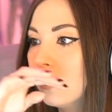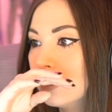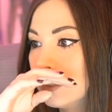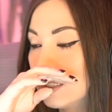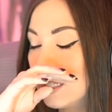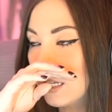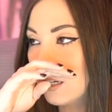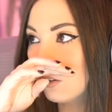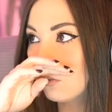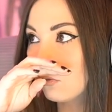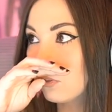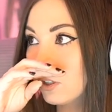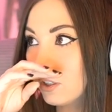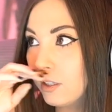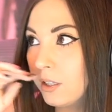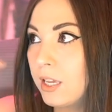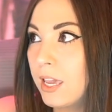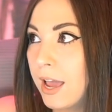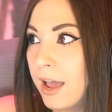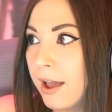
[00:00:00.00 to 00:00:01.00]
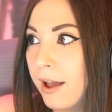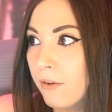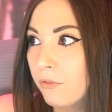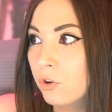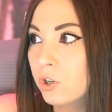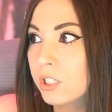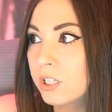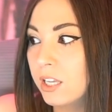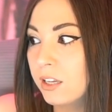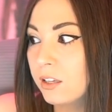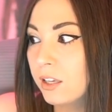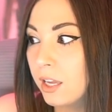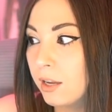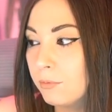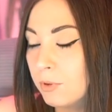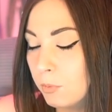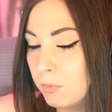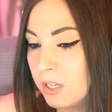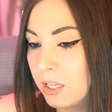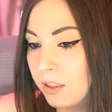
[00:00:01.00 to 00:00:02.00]
didn't really have one that came
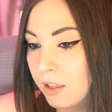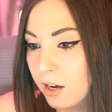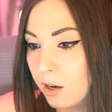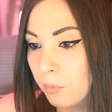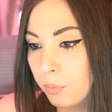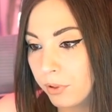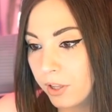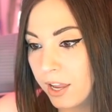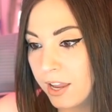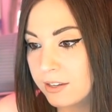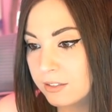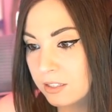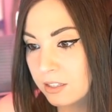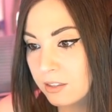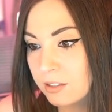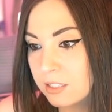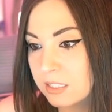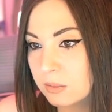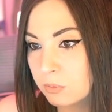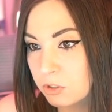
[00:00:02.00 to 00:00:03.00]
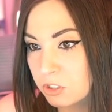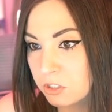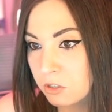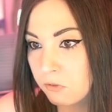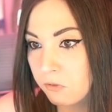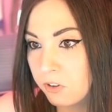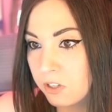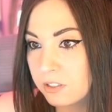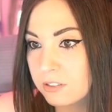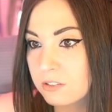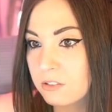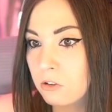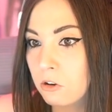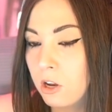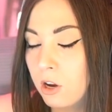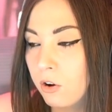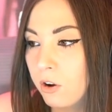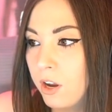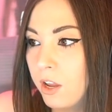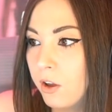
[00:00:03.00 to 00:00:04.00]
to me that applied to this specific
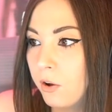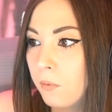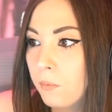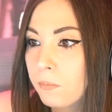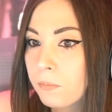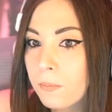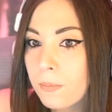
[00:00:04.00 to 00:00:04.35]
scenario.